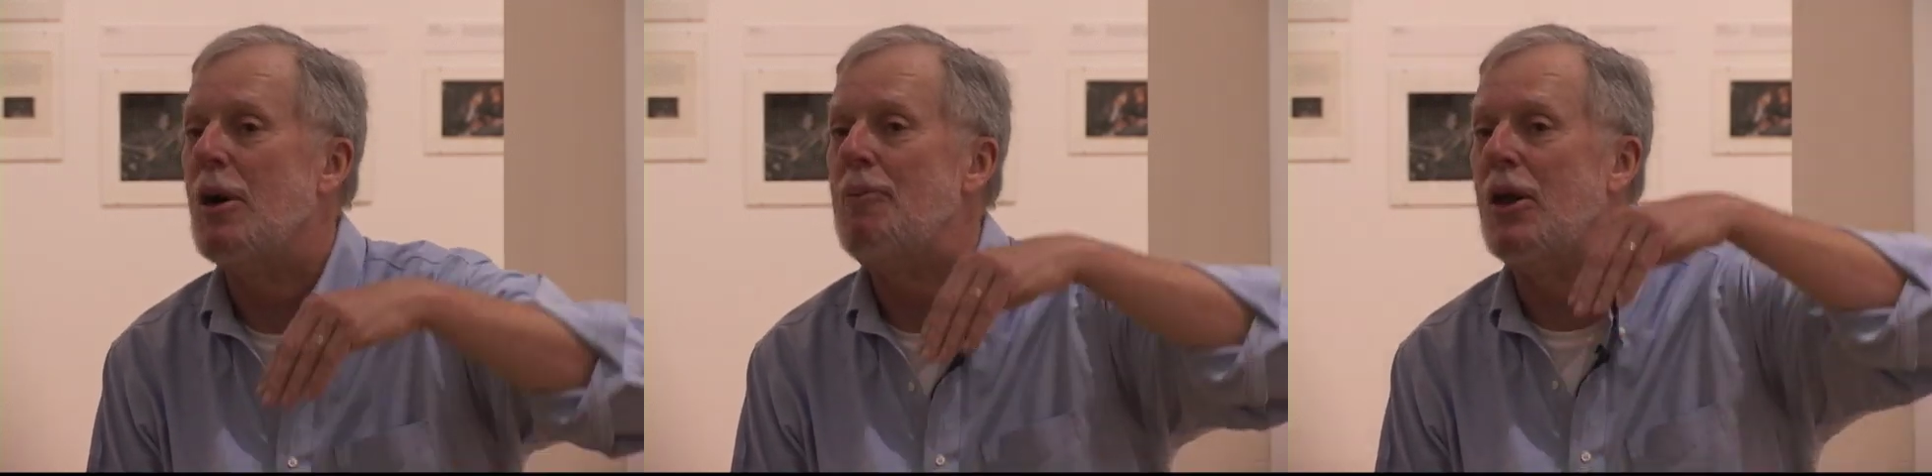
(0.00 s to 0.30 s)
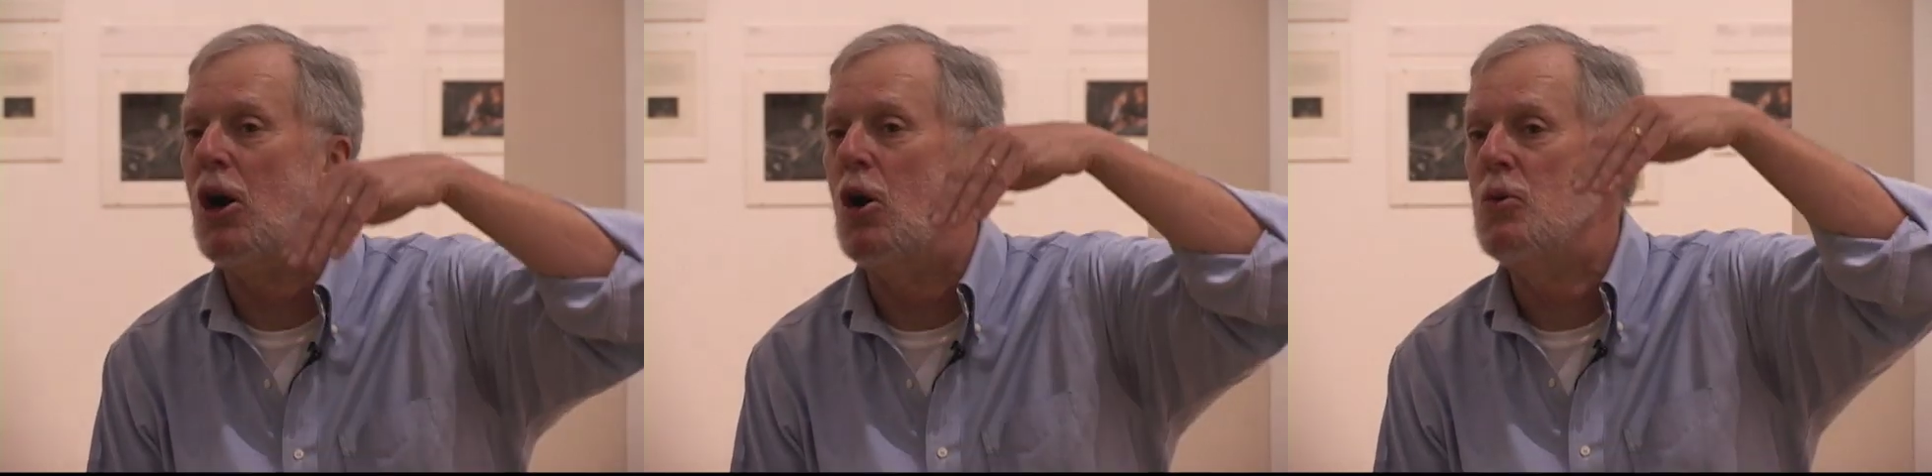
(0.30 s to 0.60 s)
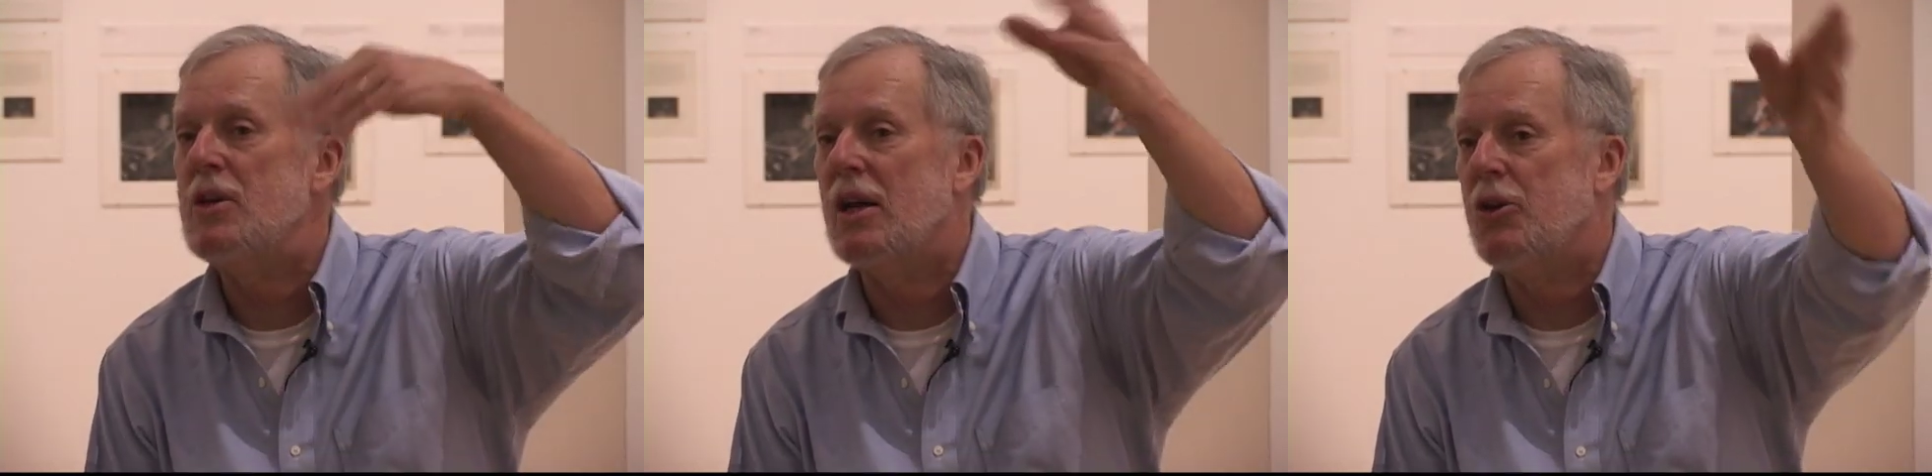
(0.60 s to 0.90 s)
up in a
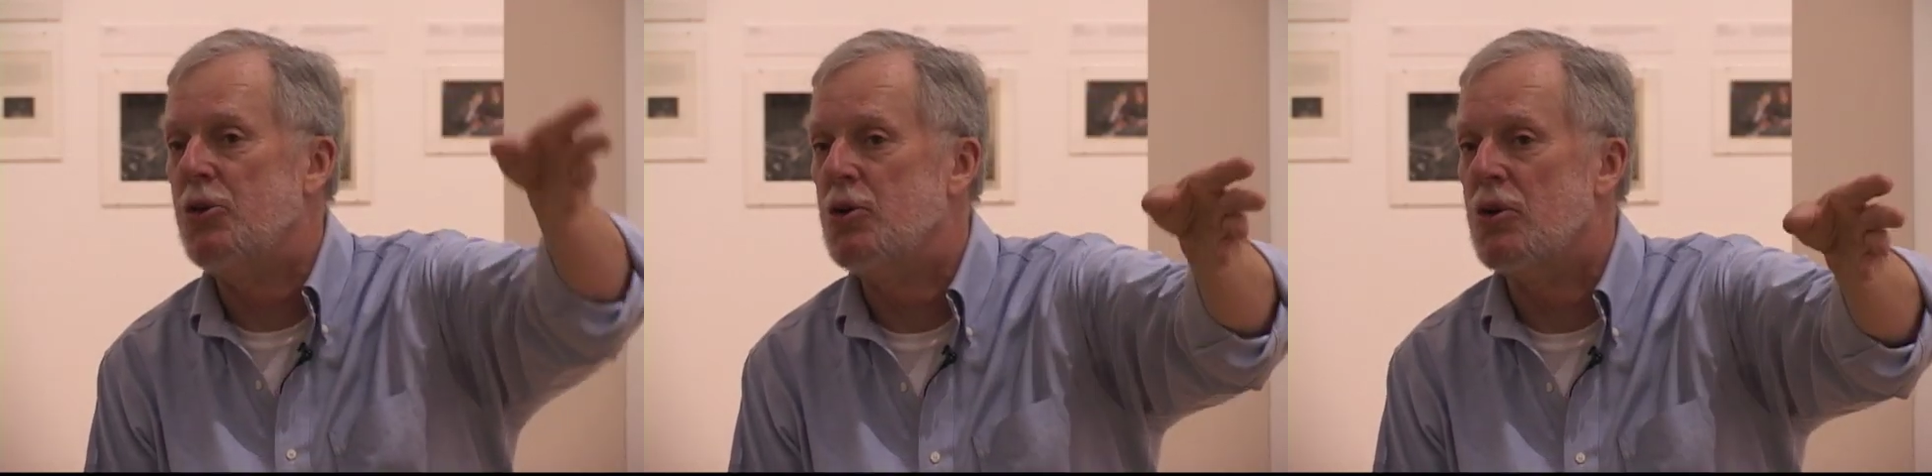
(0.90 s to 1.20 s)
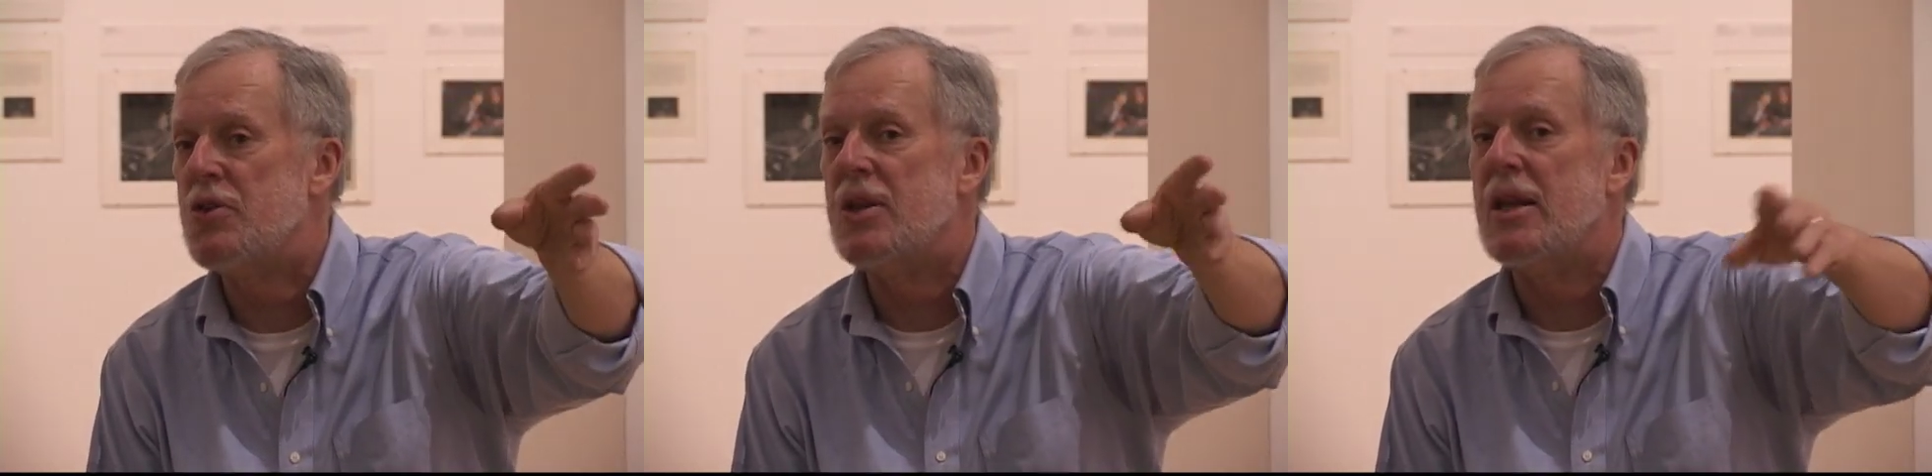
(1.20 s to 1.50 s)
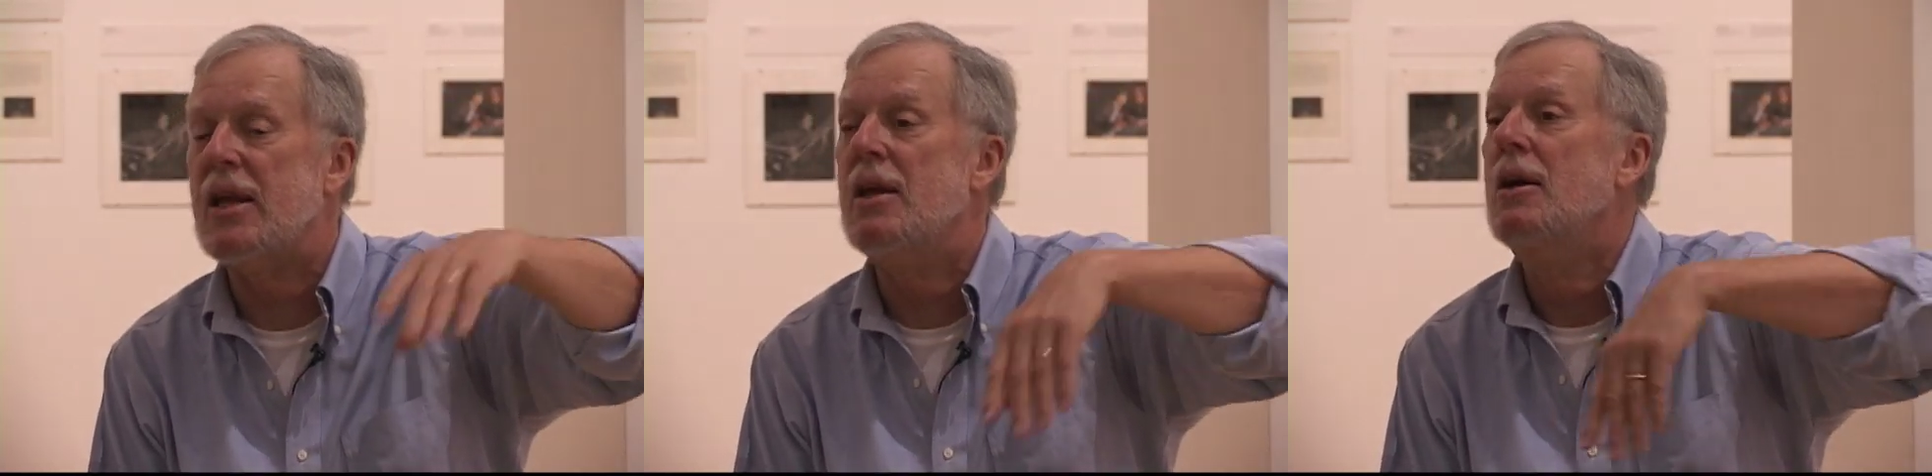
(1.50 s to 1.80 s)
hotel in New York
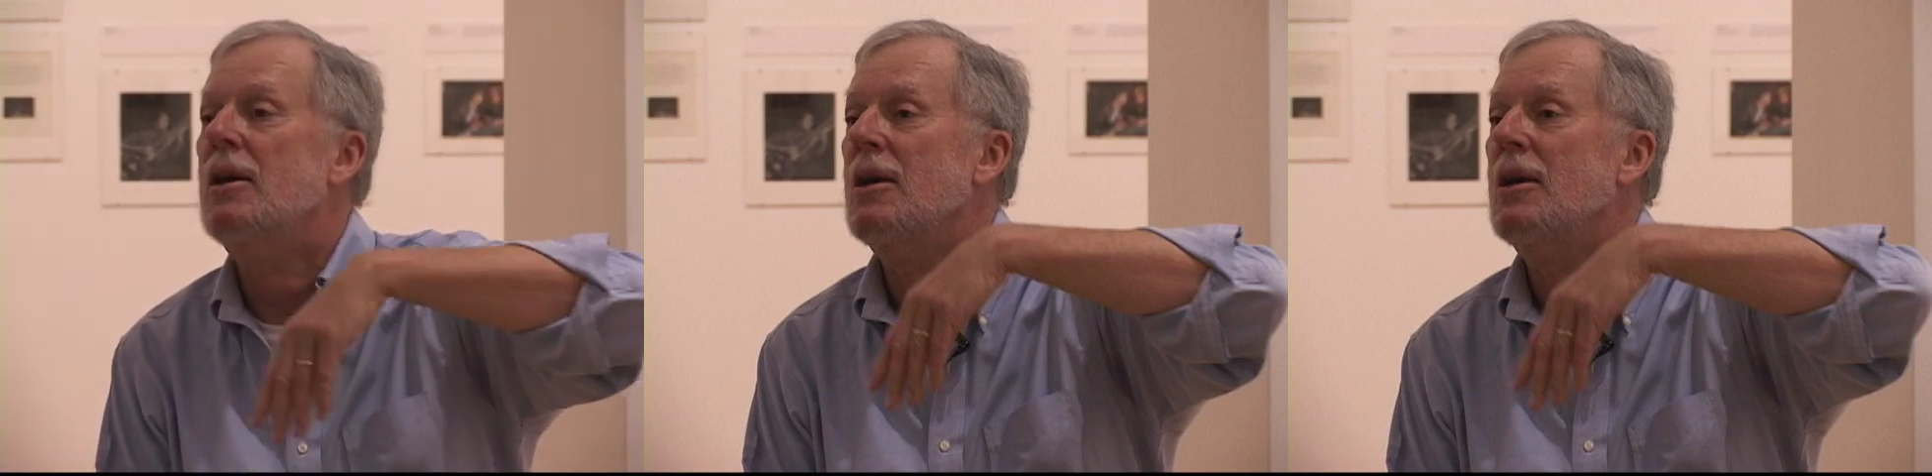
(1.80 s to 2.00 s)
City,